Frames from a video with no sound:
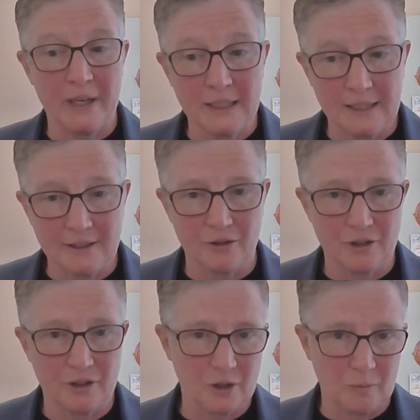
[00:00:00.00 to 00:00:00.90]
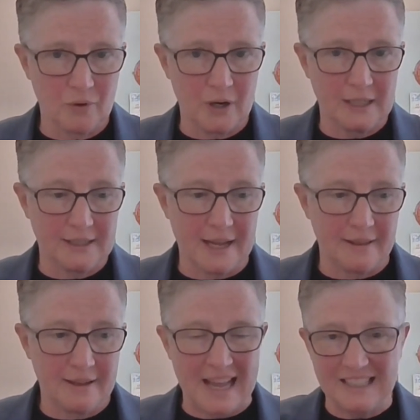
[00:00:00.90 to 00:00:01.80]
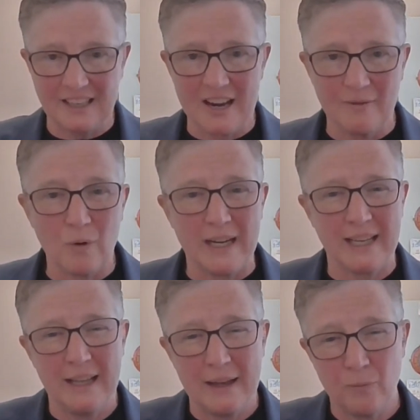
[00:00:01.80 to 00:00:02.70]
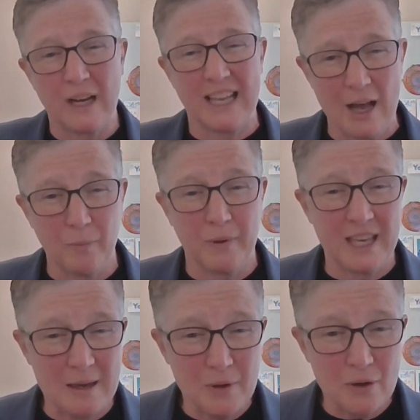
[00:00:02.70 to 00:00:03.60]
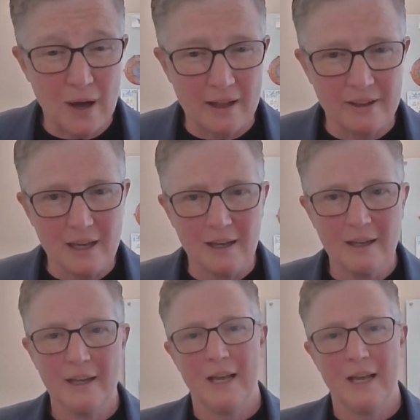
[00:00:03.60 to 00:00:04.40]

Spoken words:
building social supports, that's kind of what can help keep you healthy.